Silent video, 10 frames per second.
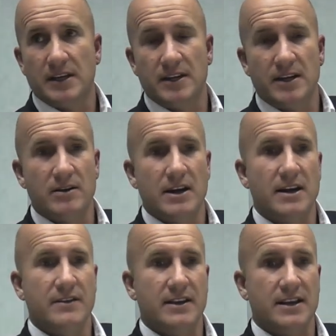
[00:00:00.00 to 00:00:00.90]
and
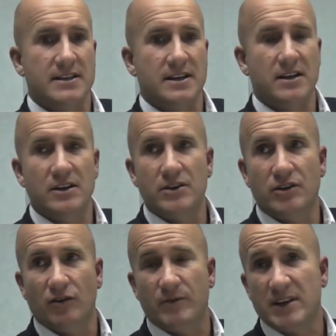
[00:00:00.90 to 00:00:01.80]
I think that's unheard
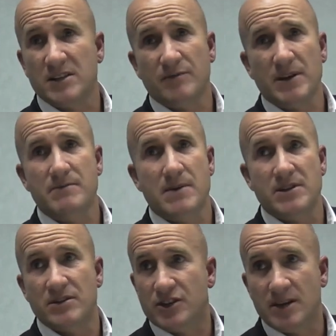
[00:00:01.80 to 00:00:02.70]
of, because I've been
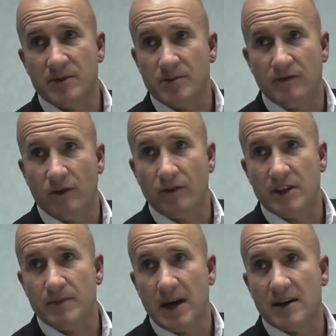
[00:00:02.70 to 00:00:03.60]
members of gyms before in
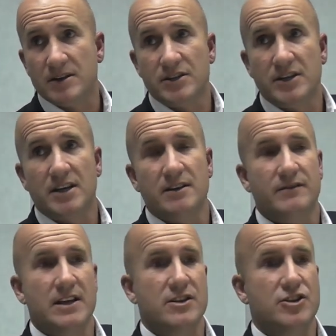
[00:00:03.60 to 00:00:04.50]
the past, I've
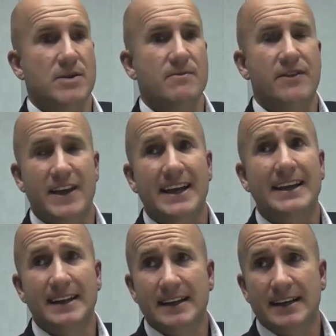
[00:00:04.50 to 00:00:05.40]
done the gym thing,